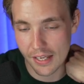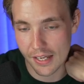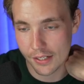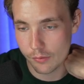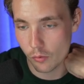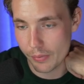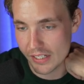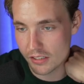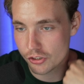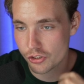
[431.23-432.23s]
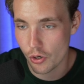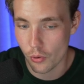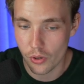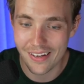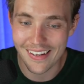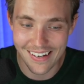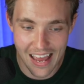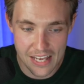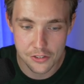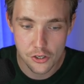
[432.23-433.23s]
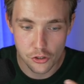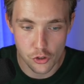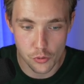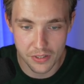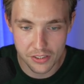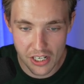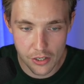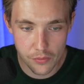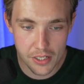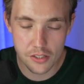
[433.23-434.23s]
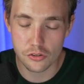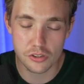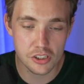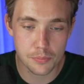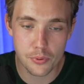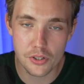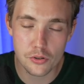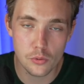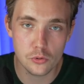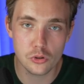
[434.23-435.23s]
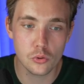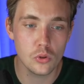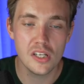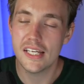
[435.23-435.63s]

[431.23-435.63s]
and it will basically show it as human generated. So this is a pretty cool tool.